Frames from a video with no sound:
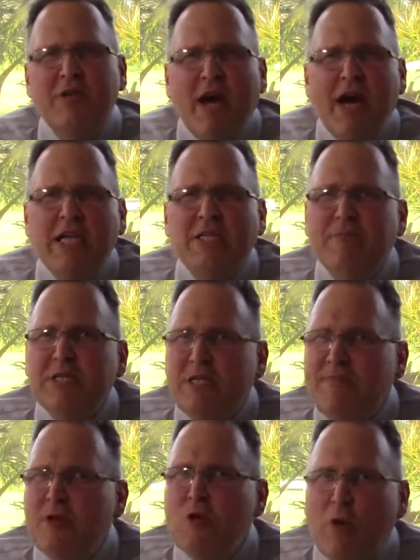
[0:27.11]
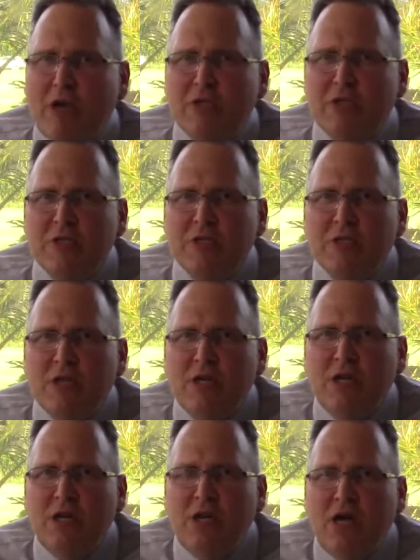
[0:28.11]
nine specific questions
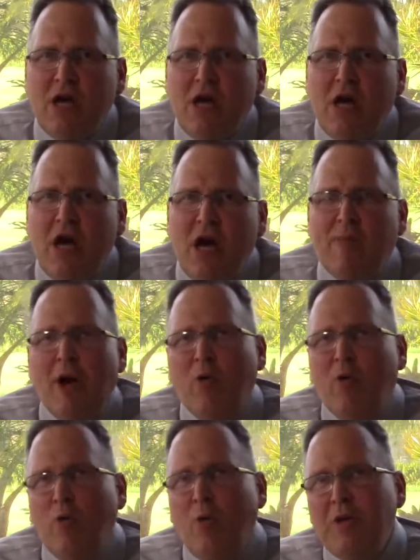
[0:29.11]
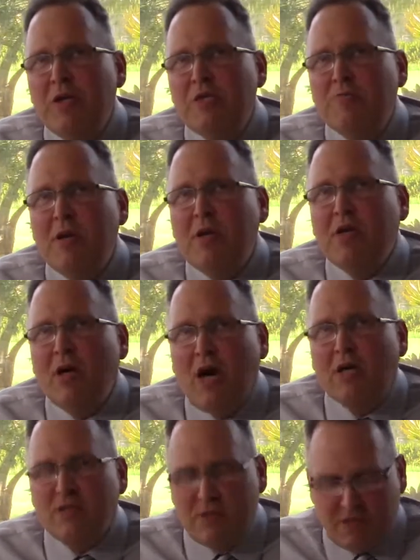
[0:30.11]
about oneness
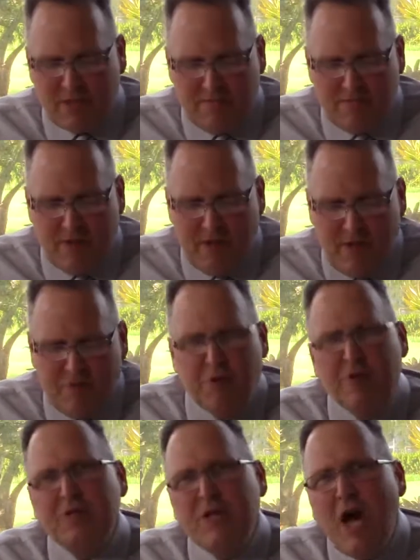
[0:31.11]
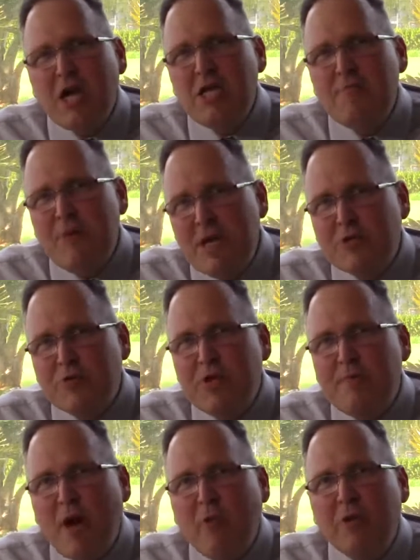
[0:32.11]
Pentecostalism for a documentary
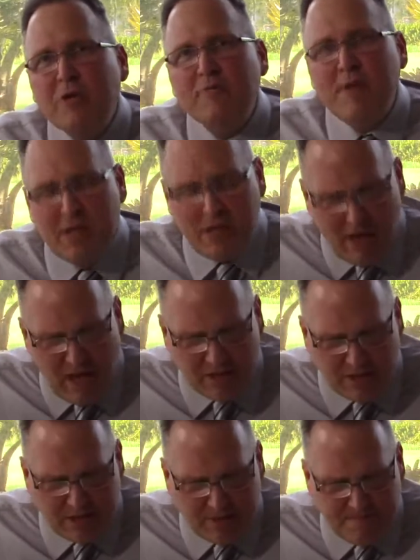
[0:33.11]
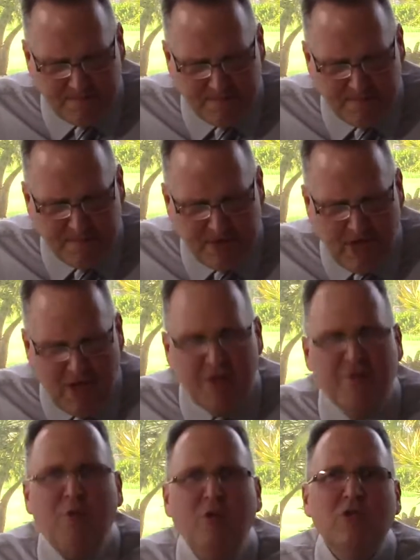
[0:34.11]
about oneness Pentecostalism.
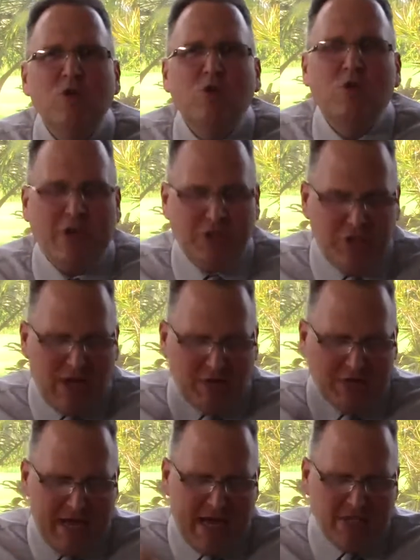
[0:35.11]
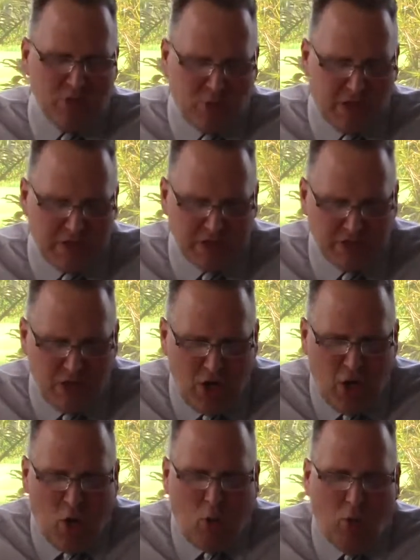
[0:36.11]
The first question I was asked was,
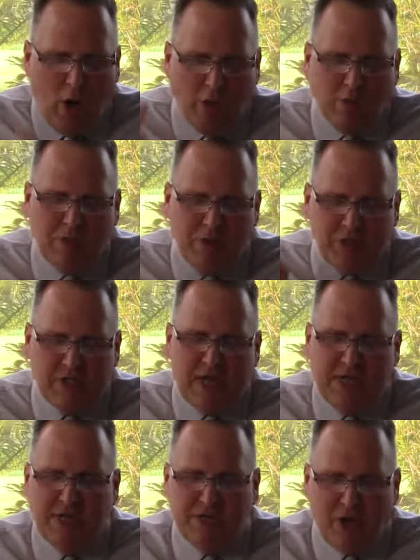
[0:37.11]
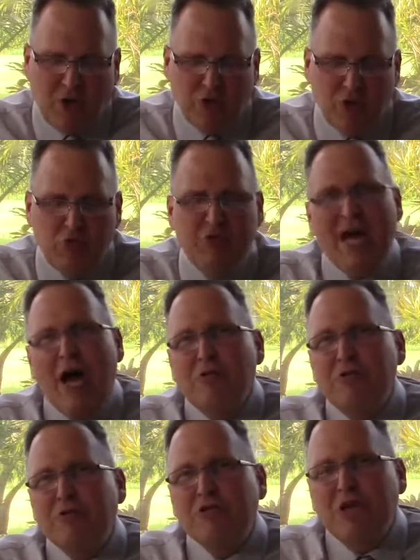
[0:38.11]
what would you say to those who
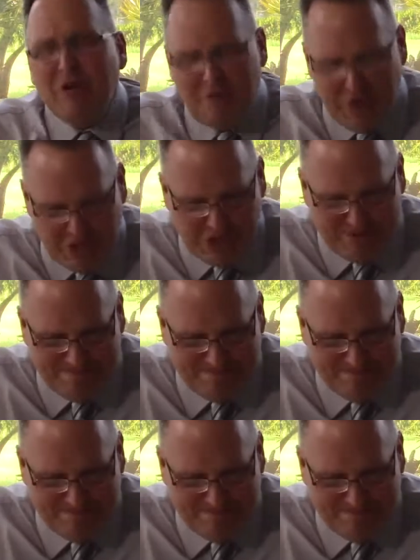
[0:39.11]
doubt your salvation?